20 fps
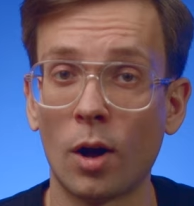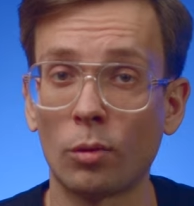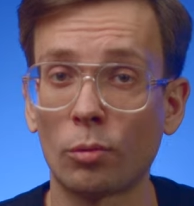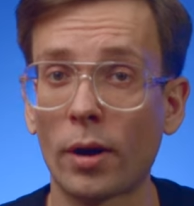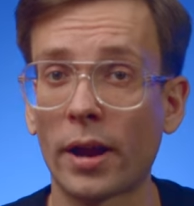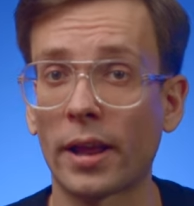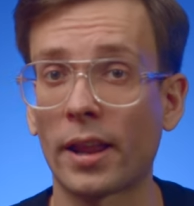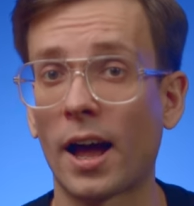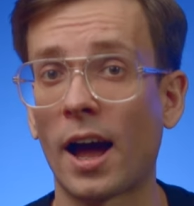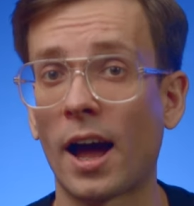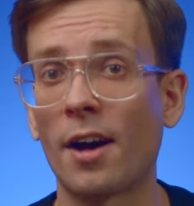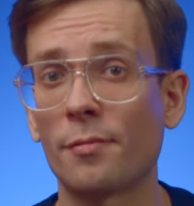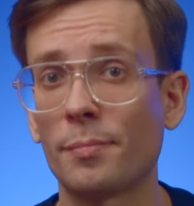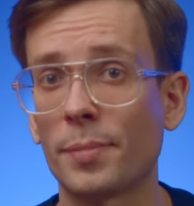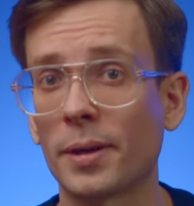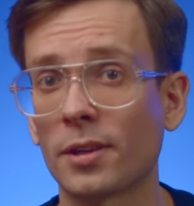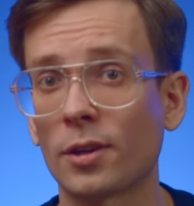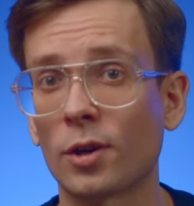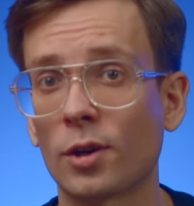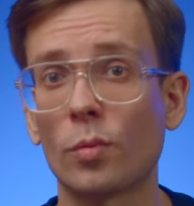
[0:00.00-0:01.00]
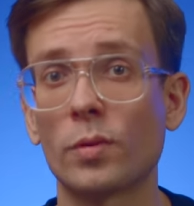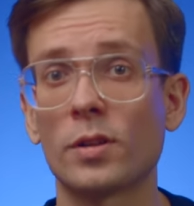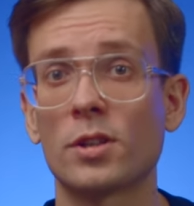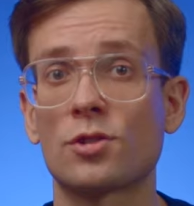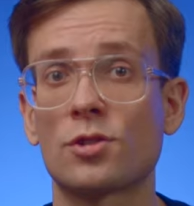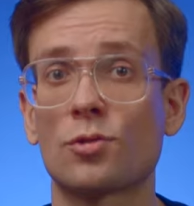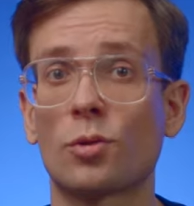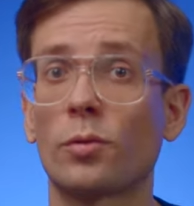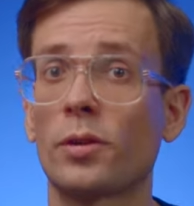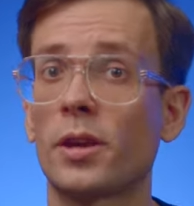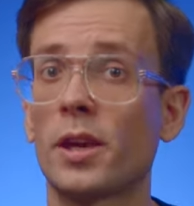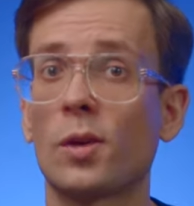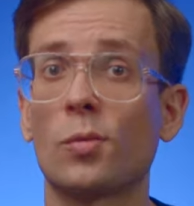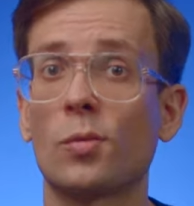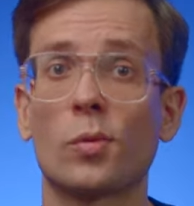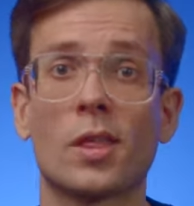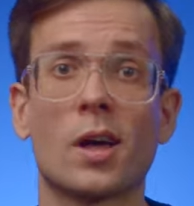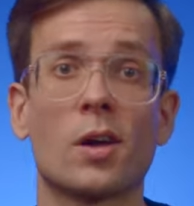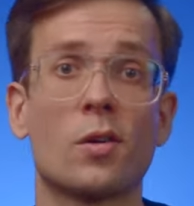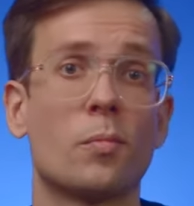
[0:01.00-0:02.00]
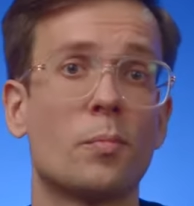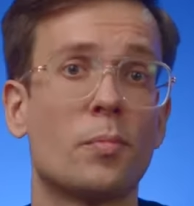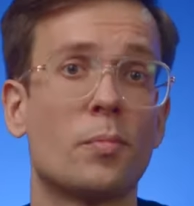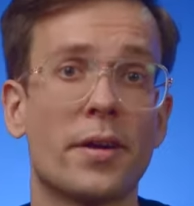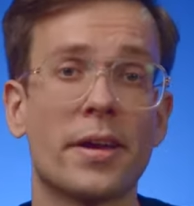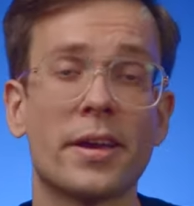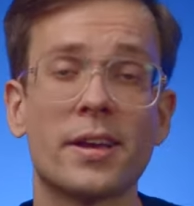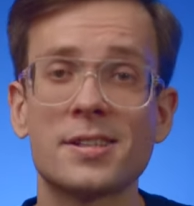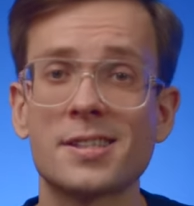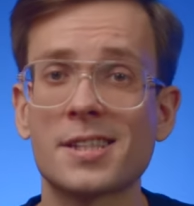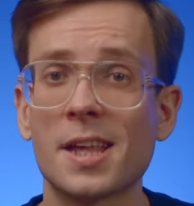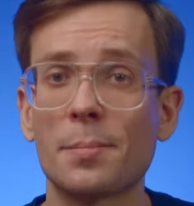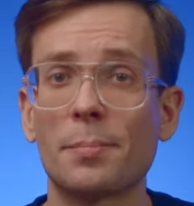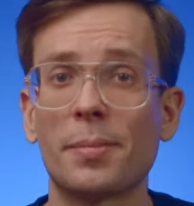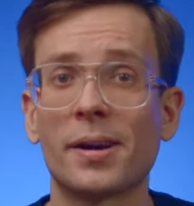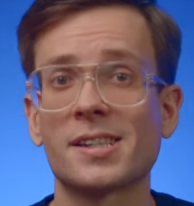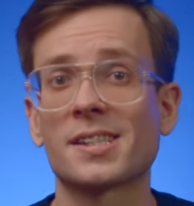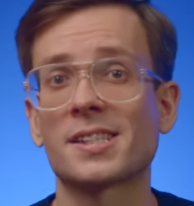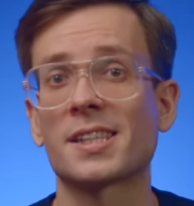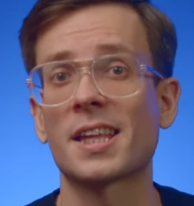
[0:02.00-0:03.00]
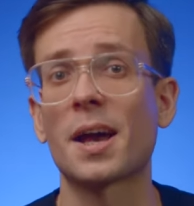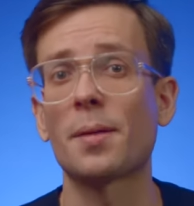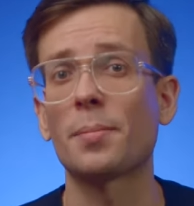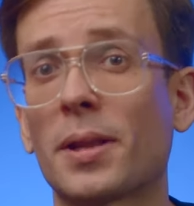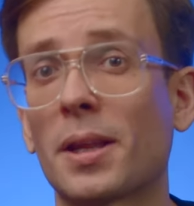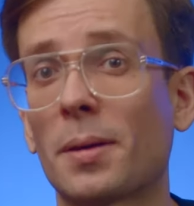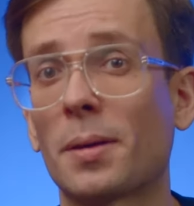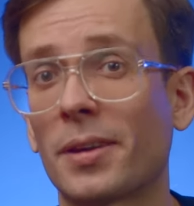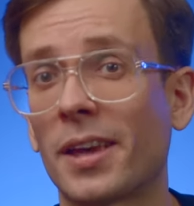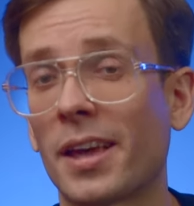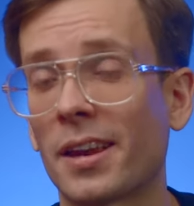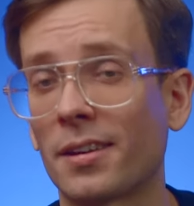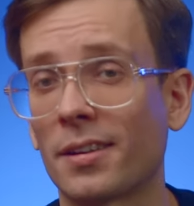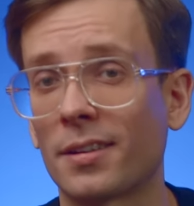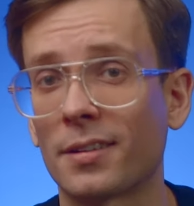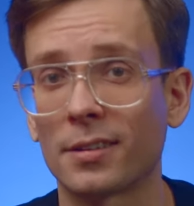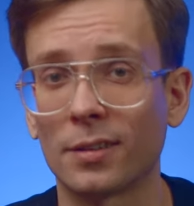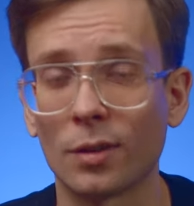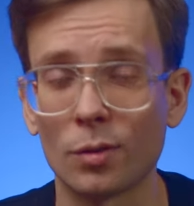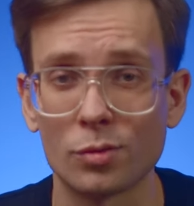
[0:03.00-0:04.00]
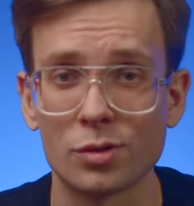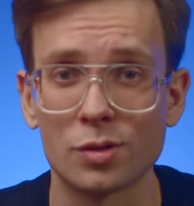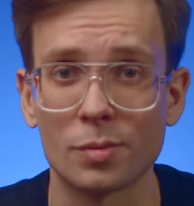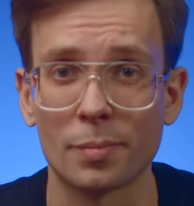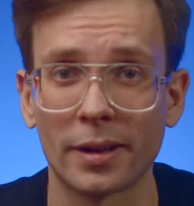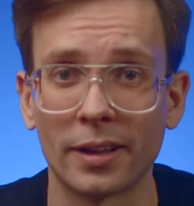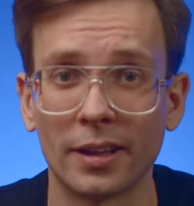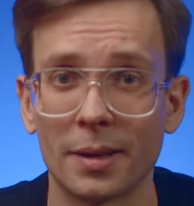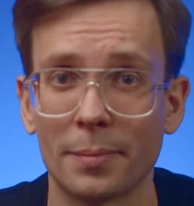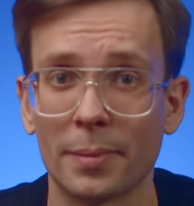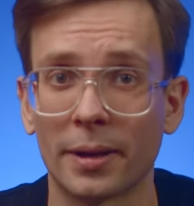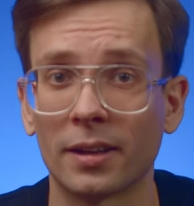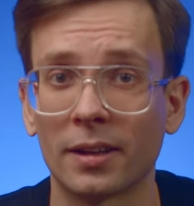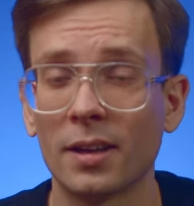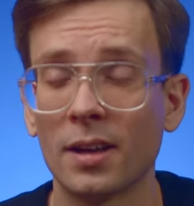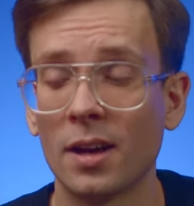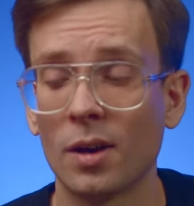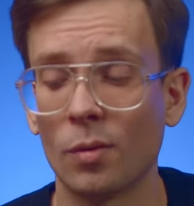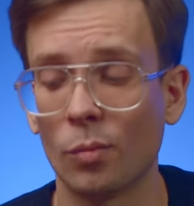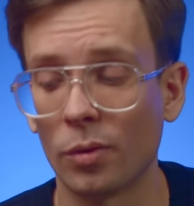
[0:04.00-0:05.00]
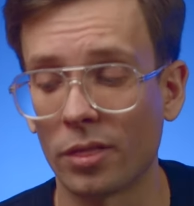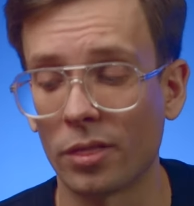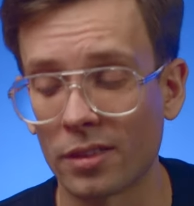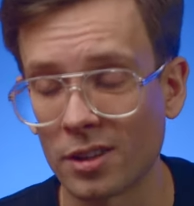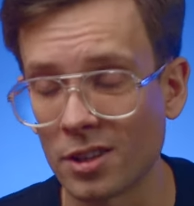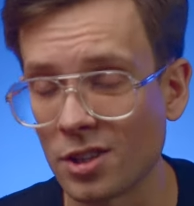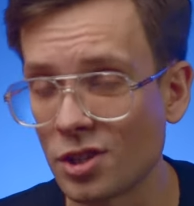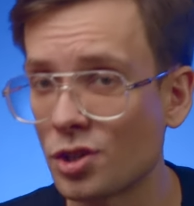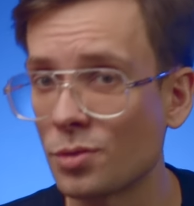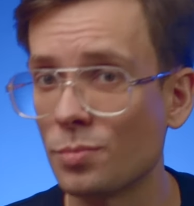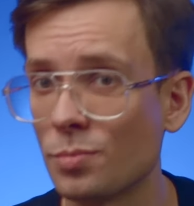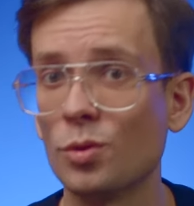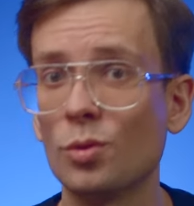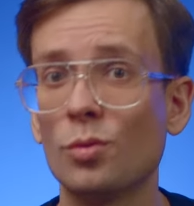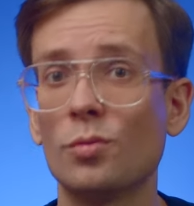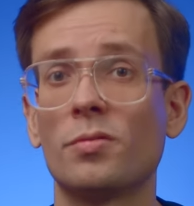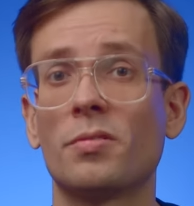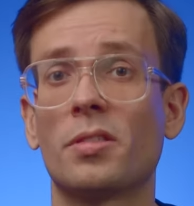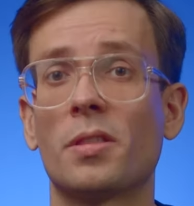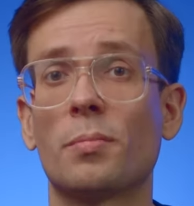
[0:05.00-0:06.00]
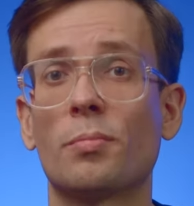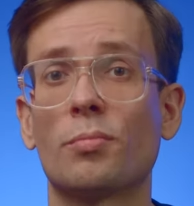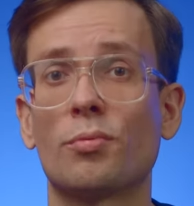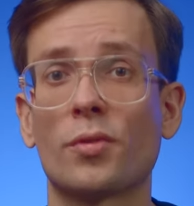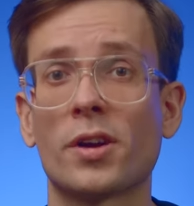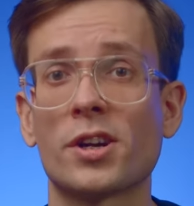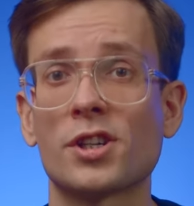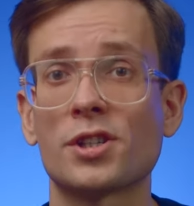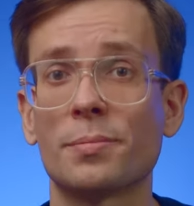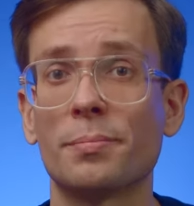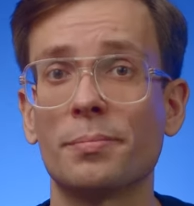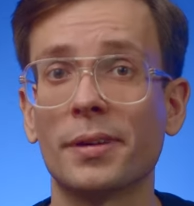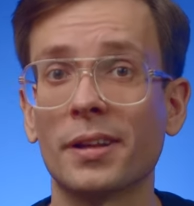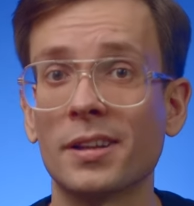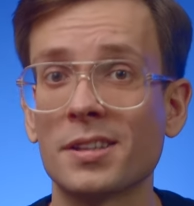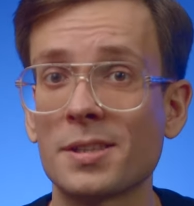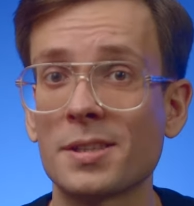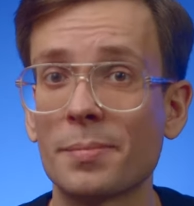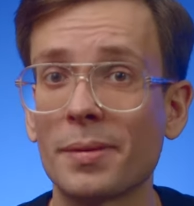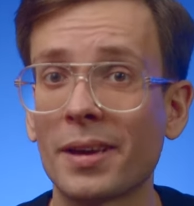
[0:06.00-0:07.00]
Alright, I've been going strong here without a break, step by step, and I'm getting close to my limit. With each move, the pressure builds a